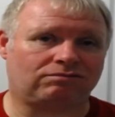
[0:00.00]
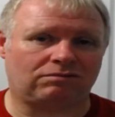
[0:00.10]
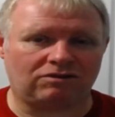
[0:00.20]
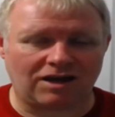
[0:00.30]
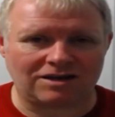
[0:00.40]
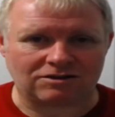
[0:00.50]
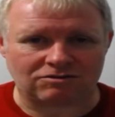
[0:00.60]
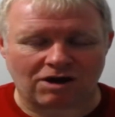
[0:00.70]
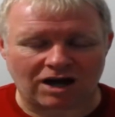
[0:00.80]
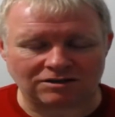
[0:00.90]
Jesus
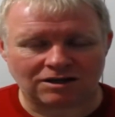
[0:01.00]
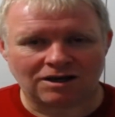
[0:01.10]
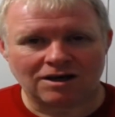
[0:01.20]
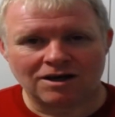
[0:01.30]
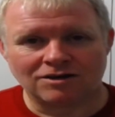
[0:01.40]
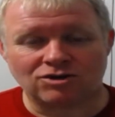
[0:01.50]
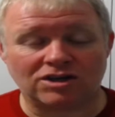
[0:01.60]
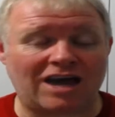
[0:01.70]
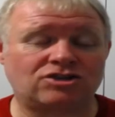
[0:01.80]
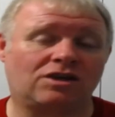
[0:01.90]
Christ. So
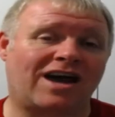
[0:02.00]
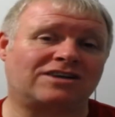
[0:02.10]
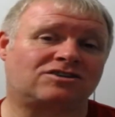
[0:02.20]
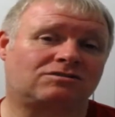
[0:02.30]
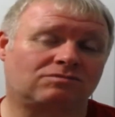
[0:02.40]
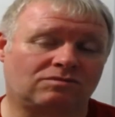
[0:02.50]
yeah, so that's